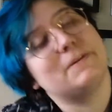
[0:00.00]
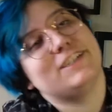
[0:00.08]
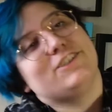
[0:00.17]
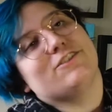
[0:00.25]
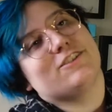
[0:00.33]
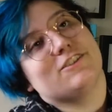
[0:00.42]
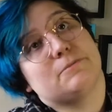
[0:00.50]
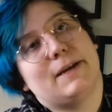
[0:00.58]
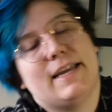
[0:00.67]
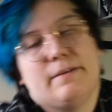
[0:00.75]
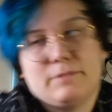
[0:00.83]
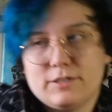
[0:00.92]
shoulders,
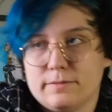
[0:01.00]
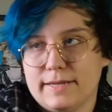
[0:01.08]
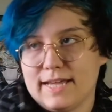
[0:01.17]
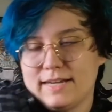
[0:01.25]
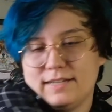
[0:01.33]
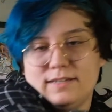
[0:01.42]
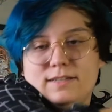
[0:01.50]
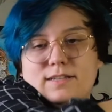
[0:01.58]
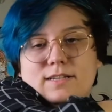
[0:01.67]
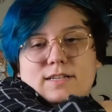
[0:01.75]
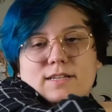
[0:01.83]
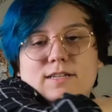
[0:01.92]
my hips are bad.
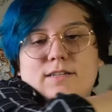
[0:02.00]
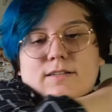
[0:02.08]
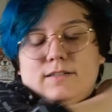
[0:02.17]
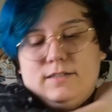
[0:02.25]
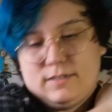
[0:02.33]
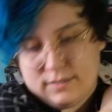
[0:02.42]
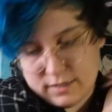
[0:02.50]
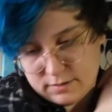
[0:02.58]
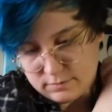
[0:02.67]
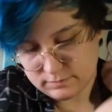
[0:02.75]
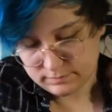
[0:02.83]
So,